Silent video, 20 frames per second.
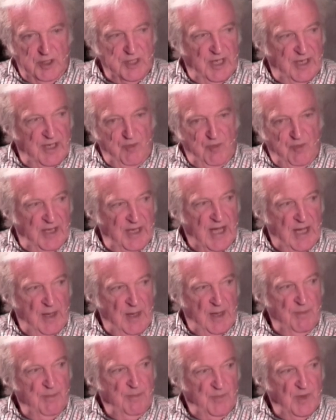I
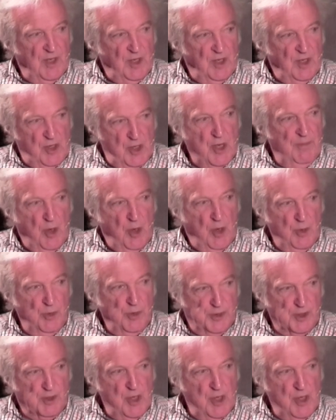am known
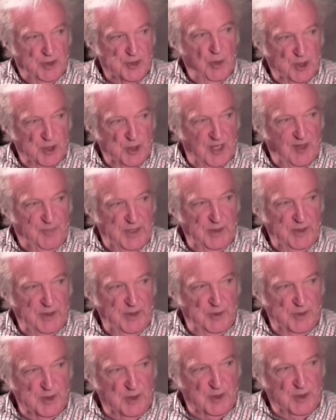as a Christian, have been
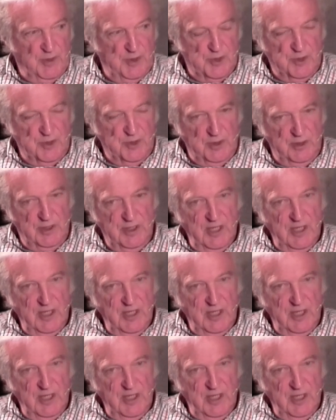known as a Christian.